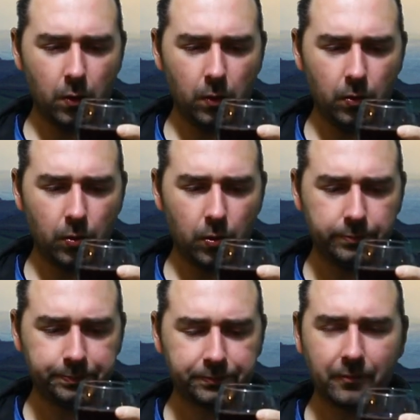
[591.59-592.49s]
Ooh,
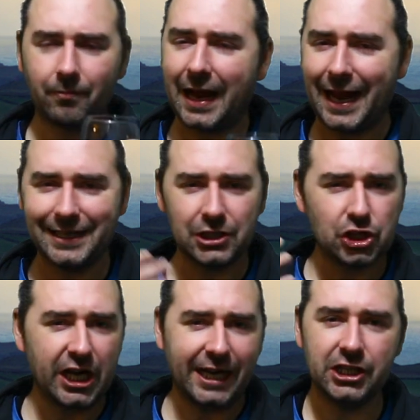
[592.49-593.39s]
and it
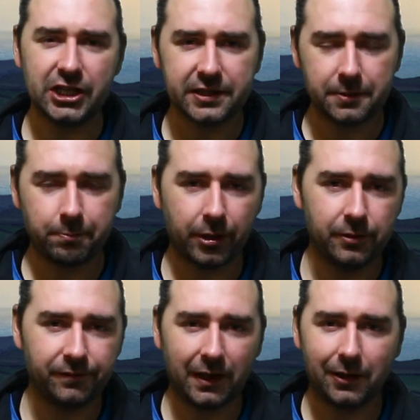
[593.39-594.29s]
changes the
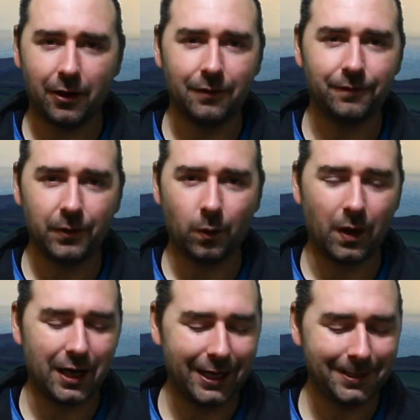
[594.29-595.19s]
profile of the
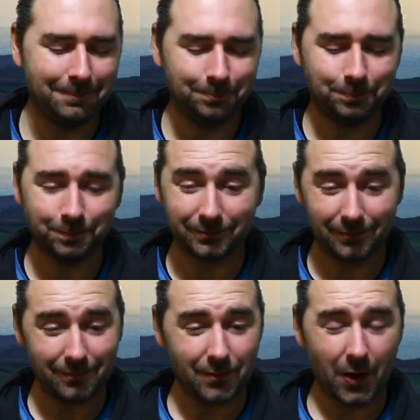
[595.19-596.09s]
wine
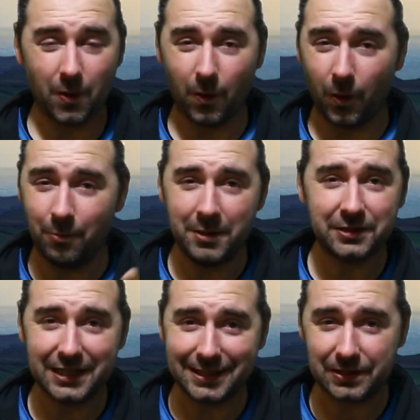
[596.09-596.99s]

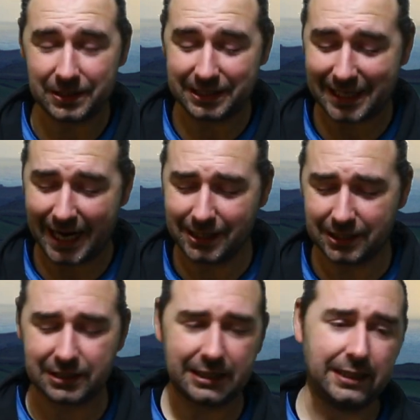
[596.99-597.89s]
almost
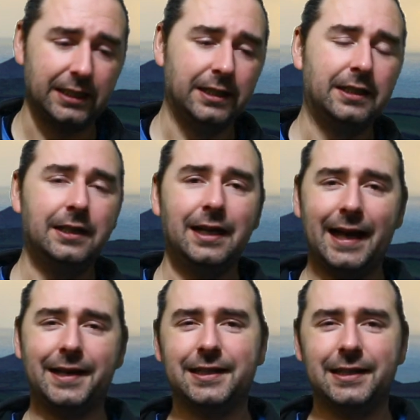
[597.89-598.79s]
instantaneously,
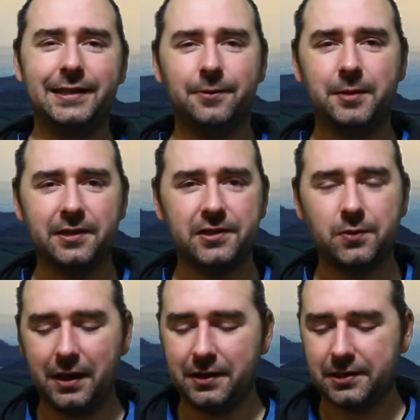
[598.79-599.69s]
adding a little bit of
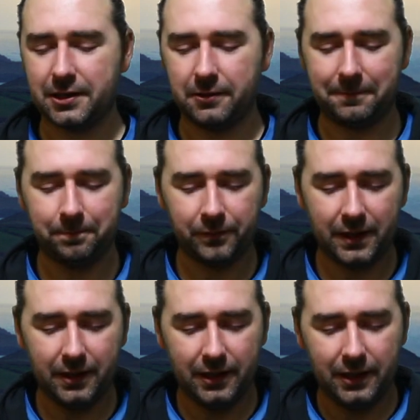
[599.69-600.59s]
sweetness to it.
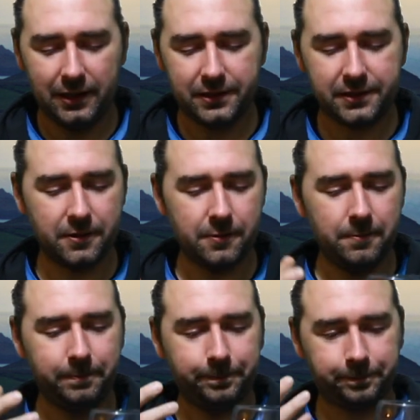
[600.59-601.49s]

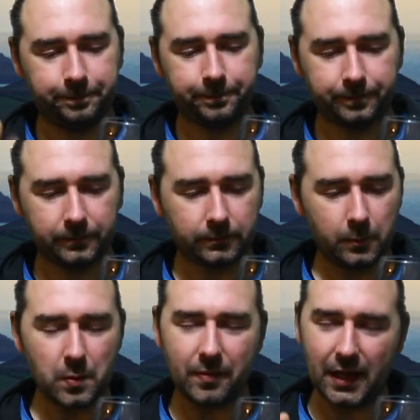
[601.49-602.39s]
So
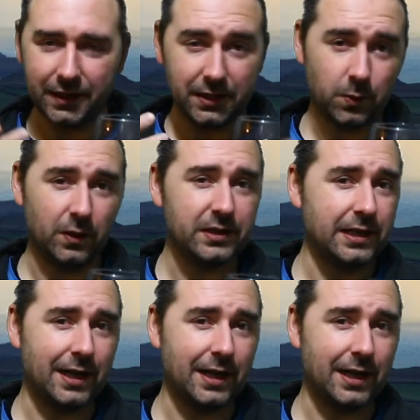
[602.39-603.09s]
this was a